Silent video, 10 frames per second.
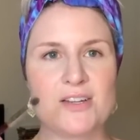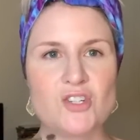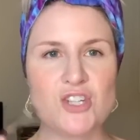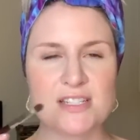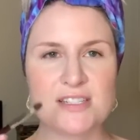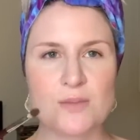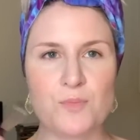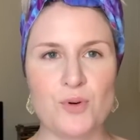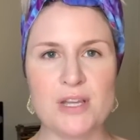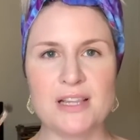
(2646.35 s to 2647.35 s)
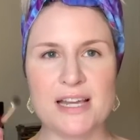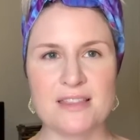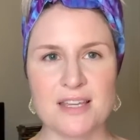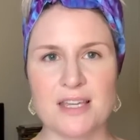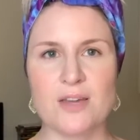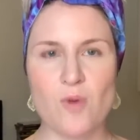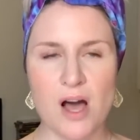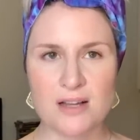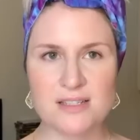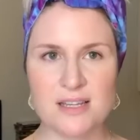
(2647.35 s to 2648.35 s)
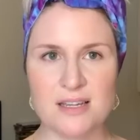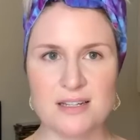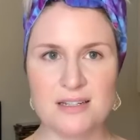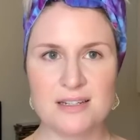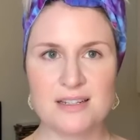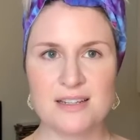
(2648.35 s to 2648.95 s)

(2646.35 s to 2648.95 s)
just put like the Ewoks in